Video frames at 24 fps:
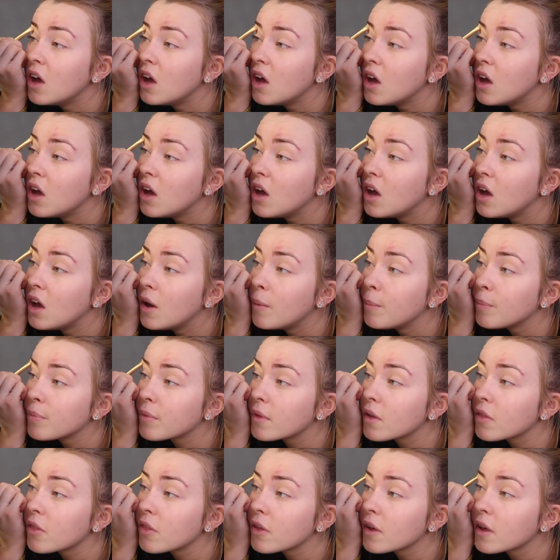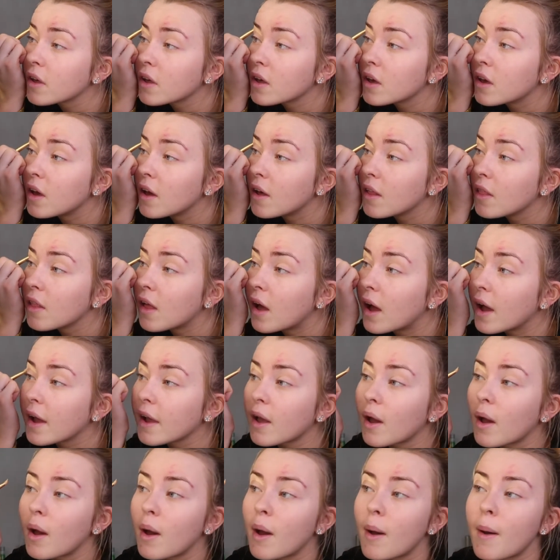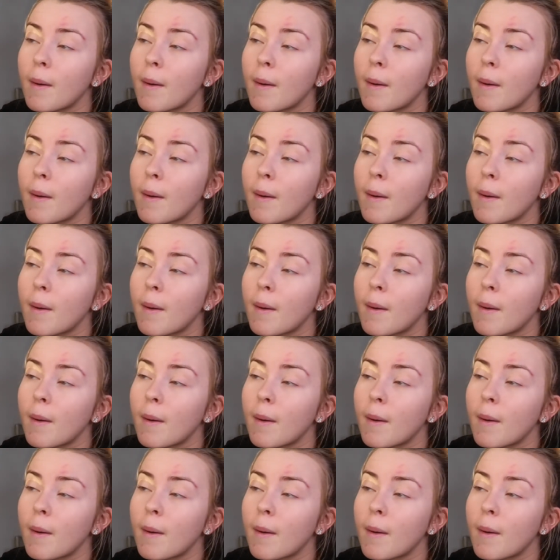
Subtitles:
I think it like